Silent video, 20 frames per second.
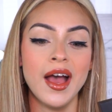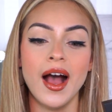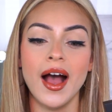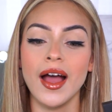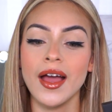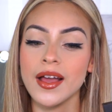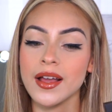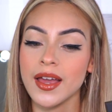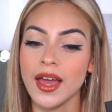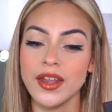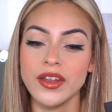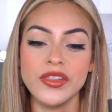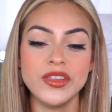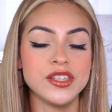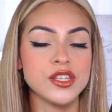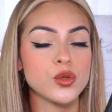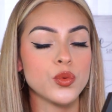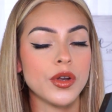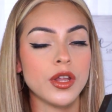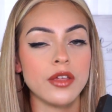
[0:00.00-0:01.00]
Again, this
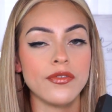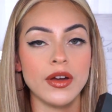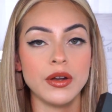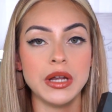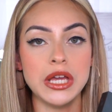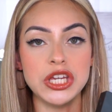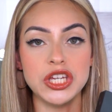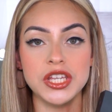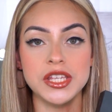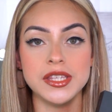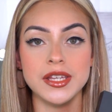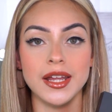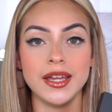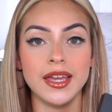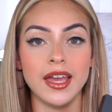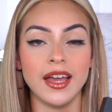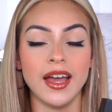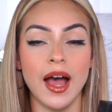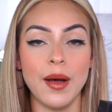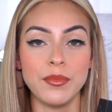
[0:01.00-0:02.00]
is one of the foundations that I
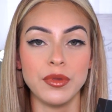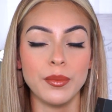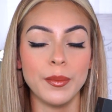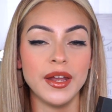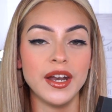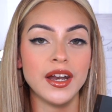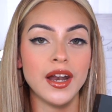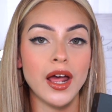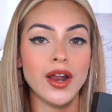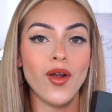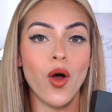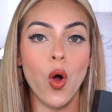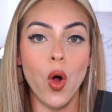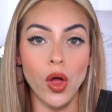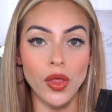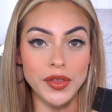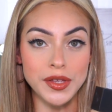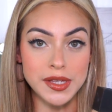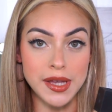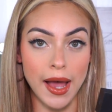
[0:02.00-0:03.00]
get complimented on
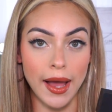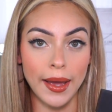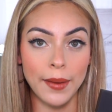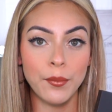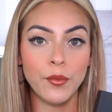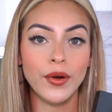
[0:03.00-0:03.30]
all the time.